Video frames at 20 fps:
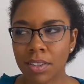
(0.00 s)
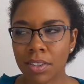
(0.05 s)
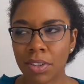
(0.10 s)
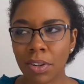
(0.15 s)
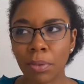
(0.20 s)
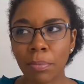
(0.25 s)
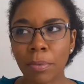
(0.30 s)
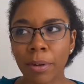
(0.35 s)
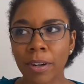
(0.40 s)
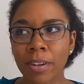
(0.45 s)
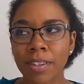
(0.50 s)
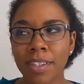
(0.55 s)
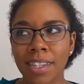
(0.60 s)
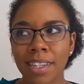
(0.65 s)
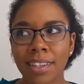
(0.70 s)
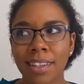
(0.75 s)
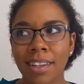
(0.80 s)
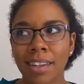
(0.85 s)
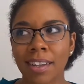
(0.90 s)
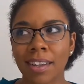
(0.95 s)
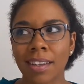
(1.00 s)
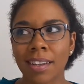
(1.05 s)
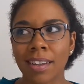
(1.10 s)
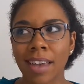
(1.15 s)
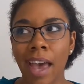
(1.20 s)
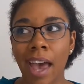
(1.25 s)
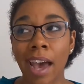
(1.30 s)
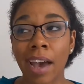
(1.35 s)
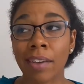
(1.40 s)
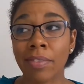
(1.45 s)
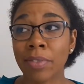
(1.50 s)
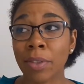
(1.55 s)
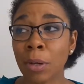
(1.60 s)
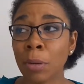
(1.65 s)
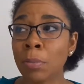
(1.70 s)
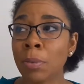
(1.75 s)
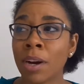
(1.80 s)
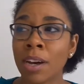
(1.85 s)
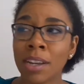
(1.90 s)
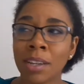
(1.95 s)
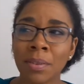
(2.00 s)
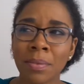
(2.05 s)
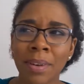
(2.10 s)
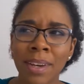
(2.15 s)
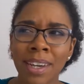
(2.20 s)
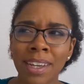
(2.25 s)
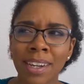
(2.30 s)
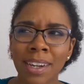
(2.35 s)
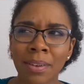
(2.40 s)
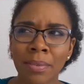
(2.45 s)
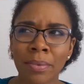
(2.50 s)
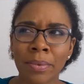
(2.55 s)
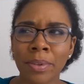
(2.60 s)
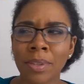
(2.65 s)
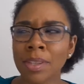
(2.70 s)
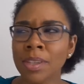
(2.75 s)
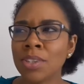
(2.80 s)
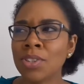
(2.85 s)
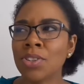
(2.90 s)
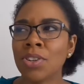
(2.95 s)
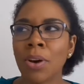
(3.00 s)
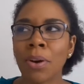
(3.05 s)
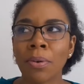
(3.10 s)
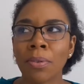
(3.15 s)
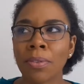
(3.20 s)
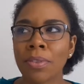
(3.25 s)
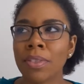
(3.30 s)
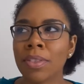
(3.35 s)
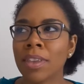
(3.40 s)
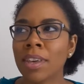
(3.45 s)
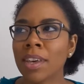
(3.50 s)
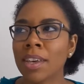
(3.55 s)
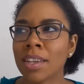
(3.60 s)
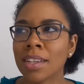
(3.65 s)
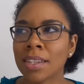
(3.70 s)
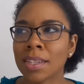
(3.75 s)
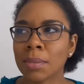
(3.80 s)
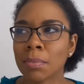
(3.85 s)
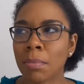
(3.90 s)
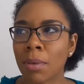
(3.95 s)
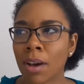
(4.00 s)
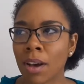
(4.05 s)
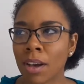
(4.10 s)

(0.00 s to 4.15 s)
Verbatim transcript: You know, birds eat like half their body weight. I really don't think it's.